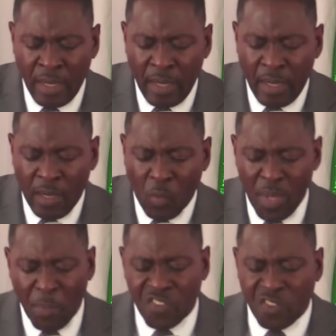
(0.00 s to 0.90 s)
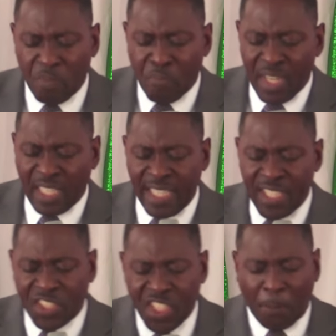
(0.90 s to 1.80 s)
We must bring
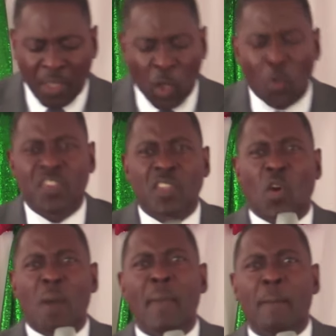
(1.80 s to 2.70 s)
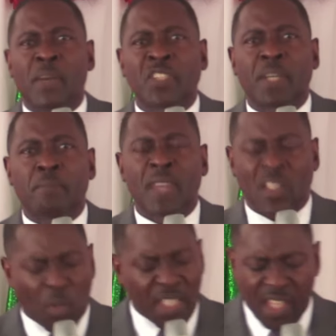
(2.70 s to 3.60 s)
leadership closer to our membership. That's
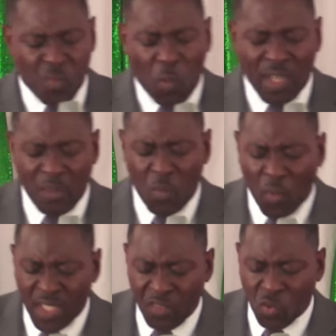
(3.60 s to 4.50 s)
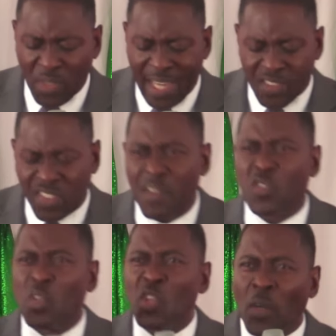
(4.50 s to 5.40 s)
one of the things we want to do next year. As you
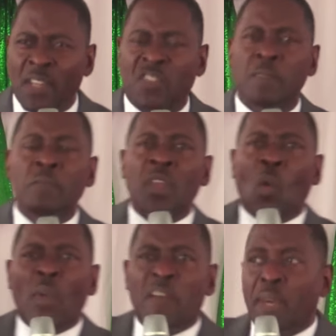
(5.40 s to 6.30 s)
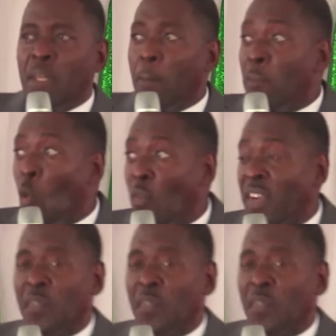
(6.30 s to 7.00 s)
notice, we have been moving from